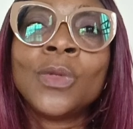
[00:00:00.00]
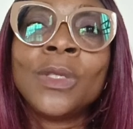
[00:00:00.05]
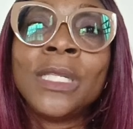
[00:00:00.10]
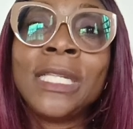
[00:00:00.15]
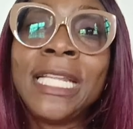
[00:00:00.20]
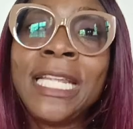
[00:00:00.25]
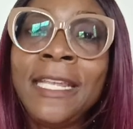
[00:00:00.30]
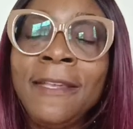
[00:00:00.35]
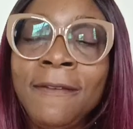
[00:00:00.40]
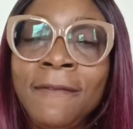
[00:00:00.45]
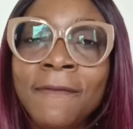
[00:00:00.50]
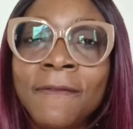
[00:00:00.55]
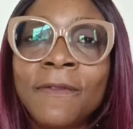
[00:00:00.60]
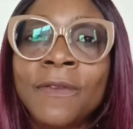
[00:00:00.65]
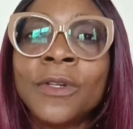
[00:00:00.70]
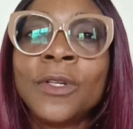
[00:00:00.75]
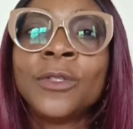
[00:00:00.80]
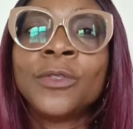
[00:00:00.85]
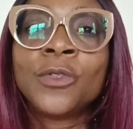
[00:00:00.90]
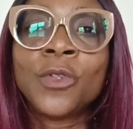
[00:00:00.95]
leave.
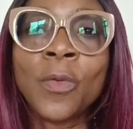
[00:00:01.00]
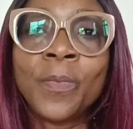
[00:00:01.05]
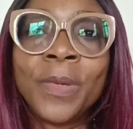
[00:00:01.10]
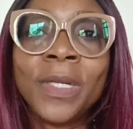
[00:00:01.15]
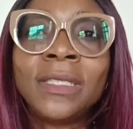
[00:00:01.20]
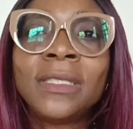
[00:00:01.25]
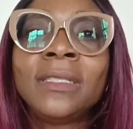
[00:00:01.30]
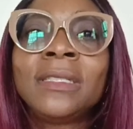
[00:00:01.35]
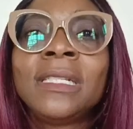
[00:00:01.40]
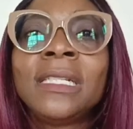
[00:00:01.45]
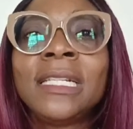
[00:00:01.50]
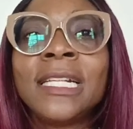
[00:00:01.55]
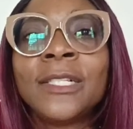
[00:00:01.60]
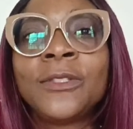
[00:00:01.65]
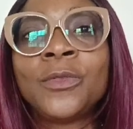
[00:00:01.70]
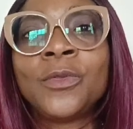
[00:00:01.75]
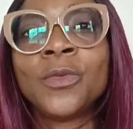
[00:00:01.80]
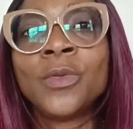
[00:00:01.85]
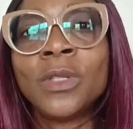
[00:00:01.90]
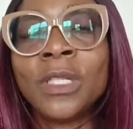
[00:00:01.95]
Some persons
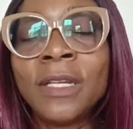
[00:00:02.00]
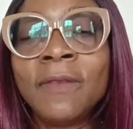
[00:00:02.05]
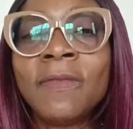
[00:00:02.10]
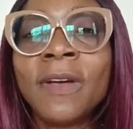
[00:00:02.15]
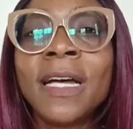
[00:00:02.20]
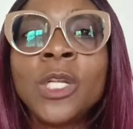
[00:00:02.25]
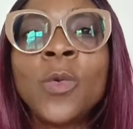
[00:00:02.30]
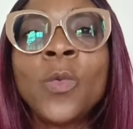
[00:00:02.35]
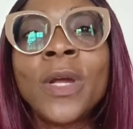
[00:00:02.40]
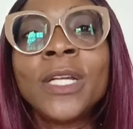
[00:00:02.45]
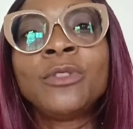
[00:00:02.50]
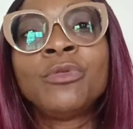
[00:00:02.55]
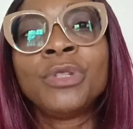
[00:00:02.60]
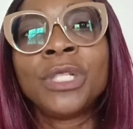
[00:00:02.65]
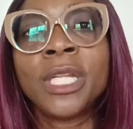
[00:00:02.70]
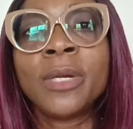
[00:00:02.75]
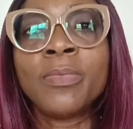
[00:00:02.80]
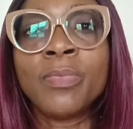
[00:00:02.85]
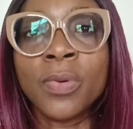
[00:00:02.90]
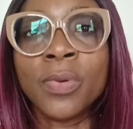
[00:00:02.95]
needed to leave. I went
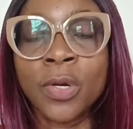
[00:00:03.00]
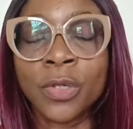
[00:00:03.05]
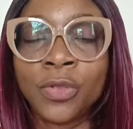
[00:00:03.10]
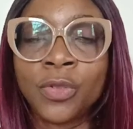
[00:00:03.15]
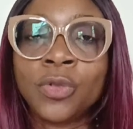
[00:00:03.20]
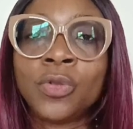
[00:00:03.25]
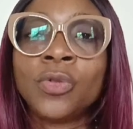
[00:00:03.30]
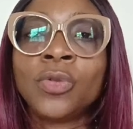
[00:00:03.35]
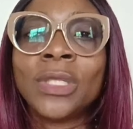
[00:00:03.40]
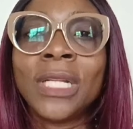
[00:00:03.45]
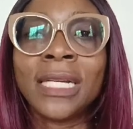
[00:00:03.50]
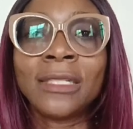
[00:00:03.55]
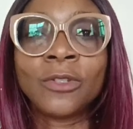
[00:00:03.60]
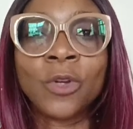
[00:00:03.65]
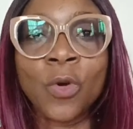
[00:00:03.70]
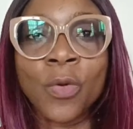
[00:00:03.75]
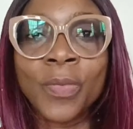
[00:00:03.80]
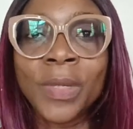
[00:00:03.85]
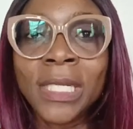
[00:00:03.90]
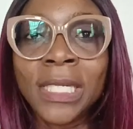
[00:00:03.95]
with the bus to that
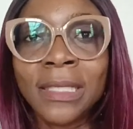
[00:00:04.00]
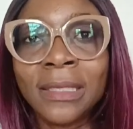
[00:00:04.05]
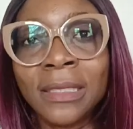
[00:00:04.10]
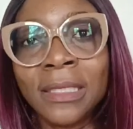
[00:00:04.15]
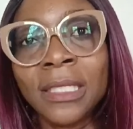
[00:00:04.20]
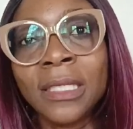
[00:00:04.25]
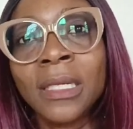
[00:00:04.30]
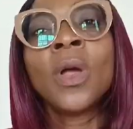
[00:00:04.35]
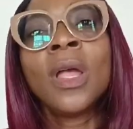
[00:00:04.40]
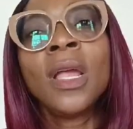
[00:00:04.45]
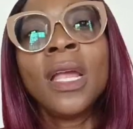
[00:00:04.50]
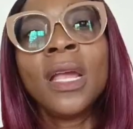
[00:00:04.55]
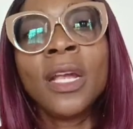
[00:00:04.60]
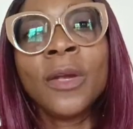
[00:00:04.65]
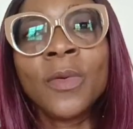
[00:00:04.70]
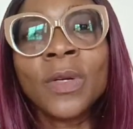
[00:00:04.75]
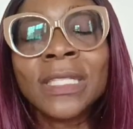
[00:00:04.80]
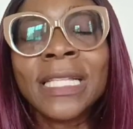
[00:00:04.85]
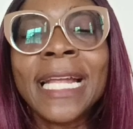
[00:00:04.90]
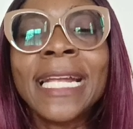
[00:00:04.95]
community.
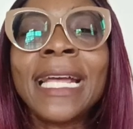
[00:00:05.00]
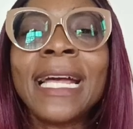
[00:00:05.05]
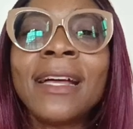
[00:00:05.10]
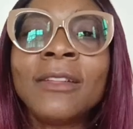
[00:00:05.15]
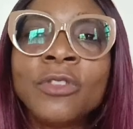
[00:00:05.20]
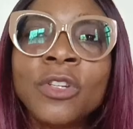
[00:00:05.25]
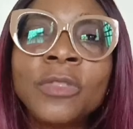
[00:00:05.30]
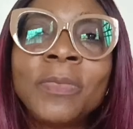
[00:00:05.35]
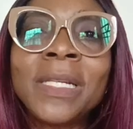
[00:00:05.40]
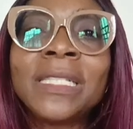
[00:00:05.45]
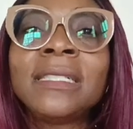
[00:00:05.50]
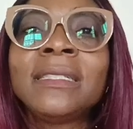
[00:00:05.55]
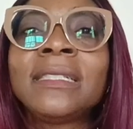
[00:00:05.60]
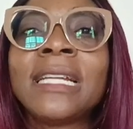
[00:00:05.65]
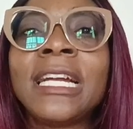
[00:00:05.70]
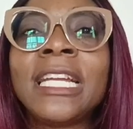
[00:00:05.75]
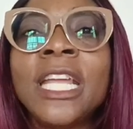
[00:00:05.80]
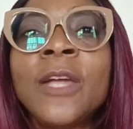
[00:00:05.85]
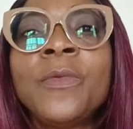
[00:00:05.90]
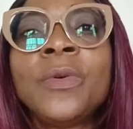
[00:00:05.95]
It was like those persons
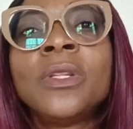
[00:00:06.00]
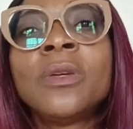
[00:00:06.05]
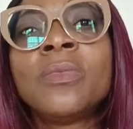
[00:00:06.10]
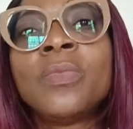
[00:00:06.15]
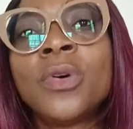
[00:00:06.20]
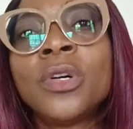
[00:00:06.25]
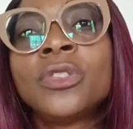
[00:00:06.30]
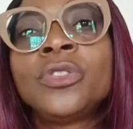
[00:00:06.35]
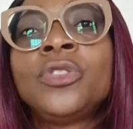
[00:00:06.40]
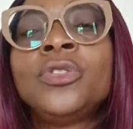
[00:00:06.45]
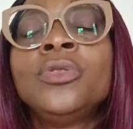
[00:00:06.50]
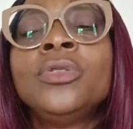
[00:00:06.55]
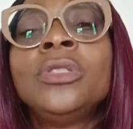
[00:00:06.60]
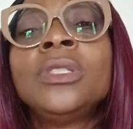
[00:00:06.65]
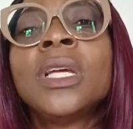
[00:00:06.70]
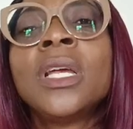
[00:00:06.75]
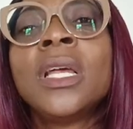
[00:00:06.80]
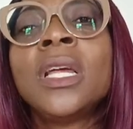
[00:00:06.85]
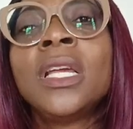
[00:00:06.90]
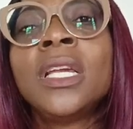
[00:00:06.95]
that came with the bus
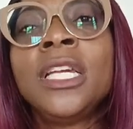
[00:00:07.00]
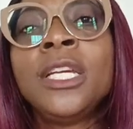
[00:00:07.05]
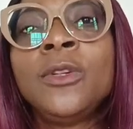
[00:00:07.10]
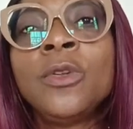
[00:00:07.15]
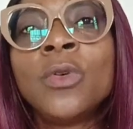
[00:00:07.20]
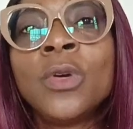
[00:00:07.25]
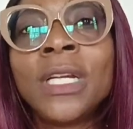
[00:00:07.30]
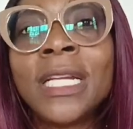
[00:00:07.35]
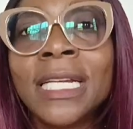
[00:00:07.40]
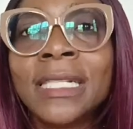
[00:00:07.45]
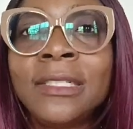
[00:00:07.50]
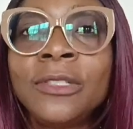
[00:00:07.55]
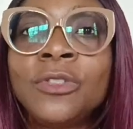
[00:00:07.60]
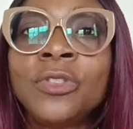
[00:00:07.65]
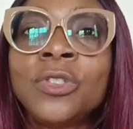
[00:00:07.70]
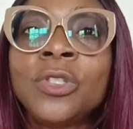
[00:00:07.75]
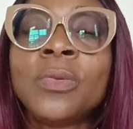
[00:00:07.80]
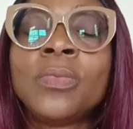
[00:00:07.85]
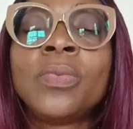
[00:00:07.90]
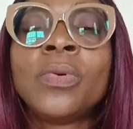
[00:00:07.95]
should, you know, get
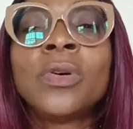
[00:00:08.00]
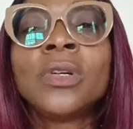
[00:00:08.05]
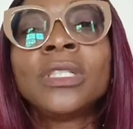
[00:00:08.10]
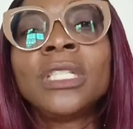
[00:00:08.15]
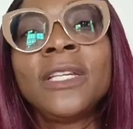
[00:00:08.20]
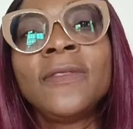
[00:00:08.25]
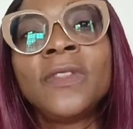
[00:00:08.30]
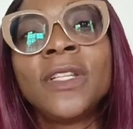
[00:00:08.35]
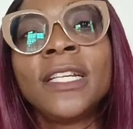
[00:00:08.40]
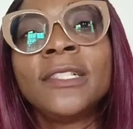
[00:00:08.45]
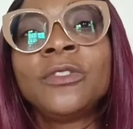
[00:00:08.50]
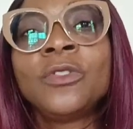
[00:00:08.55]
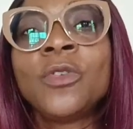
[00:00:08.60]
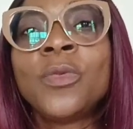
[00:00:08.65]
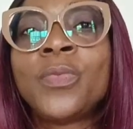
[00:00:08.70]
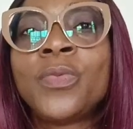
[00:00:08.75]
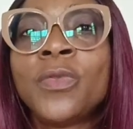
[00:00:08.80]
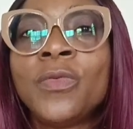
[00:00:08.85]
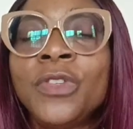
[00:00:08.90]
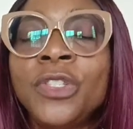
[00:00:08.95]
into the bus. If there is
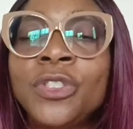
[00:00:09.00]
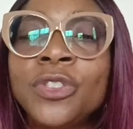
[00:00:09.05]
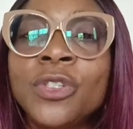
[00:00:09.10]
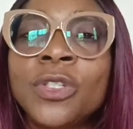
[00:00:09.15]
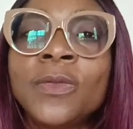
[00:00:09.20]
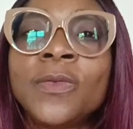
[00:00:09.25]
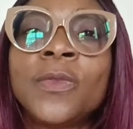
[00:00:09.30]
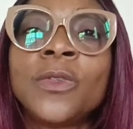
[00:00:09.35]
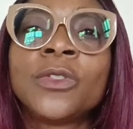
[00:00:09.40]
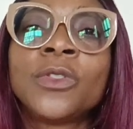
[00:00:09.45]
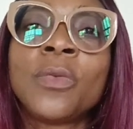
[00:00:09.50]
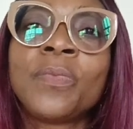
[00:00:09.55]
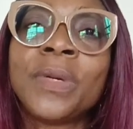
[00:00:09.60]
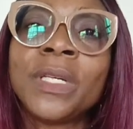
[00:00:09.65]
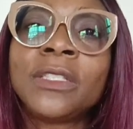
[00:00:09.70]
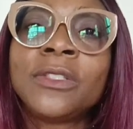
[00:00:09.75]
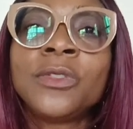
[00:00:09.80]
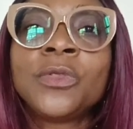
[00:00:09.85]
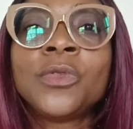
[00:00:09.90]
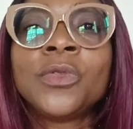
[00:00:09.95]
no provision for some
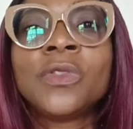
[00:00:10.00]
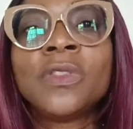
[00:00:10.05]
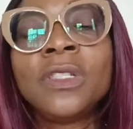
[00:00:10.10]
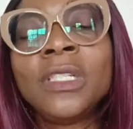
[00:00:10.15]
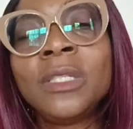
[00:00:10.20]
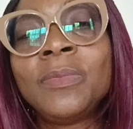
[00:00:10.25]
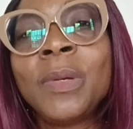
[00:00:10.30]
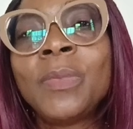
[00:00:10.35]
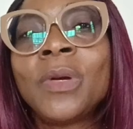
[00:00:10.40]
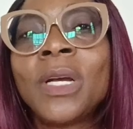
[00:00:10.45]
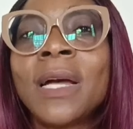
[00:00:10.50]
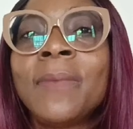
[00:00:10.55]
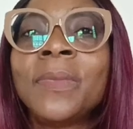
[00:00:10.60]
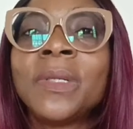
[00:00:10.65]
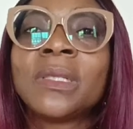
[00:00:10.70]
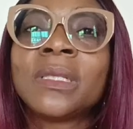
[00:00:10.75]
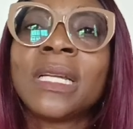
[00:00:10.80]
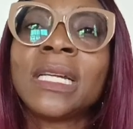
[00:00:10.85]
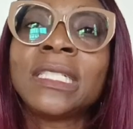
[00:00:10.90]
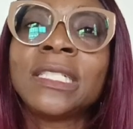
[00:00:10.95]
persons to see, people can
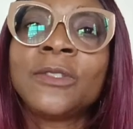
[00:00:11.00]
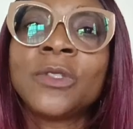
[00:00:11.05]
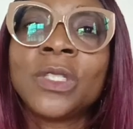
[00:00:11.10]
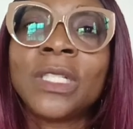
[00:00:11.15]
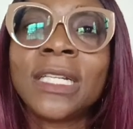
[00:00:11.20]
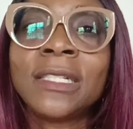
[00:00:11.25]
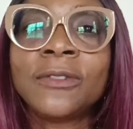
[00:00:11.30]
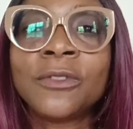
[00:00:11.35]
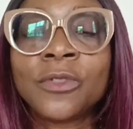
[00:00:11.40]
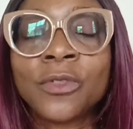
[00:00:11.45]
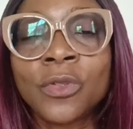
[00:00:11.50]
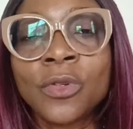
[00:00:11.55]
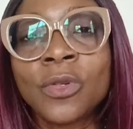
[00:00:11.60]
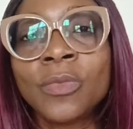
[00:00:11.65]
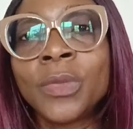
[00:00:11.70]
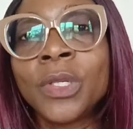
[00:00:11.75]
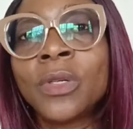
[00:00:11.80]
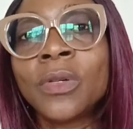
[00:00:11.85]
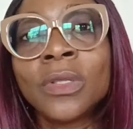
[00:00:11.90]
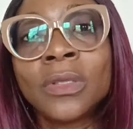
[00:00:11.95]
be standing under the
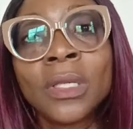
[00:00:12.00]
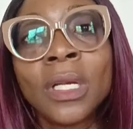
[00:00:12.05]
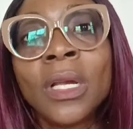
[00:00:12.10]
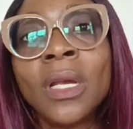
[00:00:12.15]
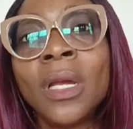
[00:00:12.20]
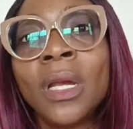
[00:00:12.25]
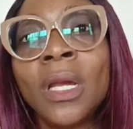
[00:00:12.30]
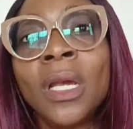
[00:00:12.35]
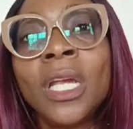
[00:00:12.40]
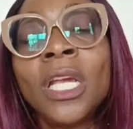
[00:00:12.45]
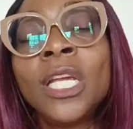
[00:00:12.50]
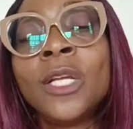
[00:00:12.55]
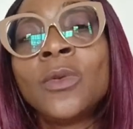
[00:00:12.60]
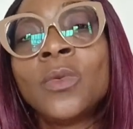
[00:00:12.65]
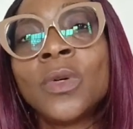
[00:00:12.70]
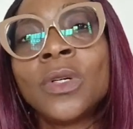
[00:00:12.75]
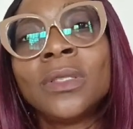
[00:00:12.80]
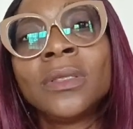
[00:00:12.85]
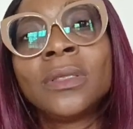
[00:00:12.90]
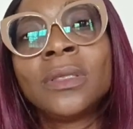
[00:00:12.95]
sun, because it
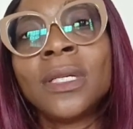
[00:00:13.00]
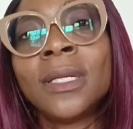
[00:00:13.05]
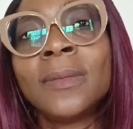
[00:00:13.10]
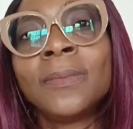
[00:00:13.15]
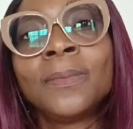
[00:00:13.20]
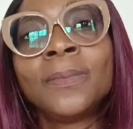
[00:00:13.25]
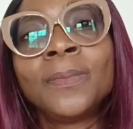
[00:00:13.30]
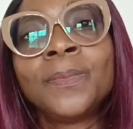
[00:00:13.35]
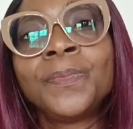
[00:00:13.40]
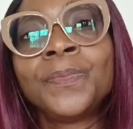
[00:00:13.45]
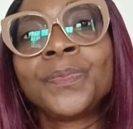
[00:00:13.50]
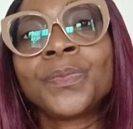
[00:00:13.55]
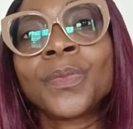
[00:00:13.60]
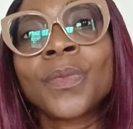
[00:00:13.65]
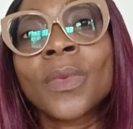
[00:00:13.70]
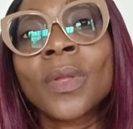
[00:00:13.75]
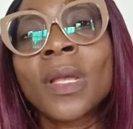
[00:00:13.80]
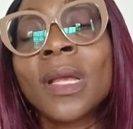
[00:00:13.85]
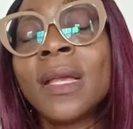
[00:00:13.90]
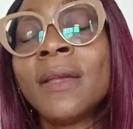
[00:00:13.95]
was
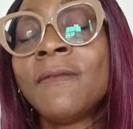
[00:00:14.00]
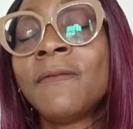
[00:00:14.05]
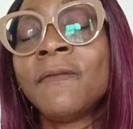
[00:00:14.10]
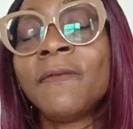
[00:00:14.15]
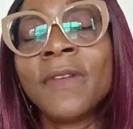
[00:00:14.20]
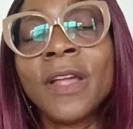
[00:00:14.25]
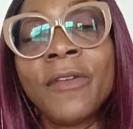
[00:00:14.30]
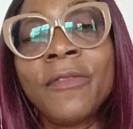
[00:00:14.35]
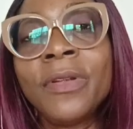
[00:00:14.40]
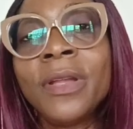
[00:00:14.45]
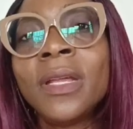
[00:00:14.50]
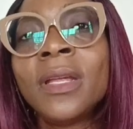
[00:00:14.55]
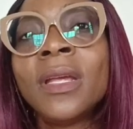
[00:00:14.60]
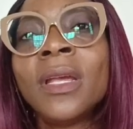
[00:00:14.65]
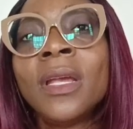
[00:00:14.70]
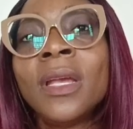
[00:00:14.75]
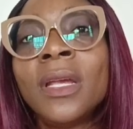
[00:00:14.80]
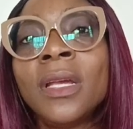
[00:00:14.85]
a very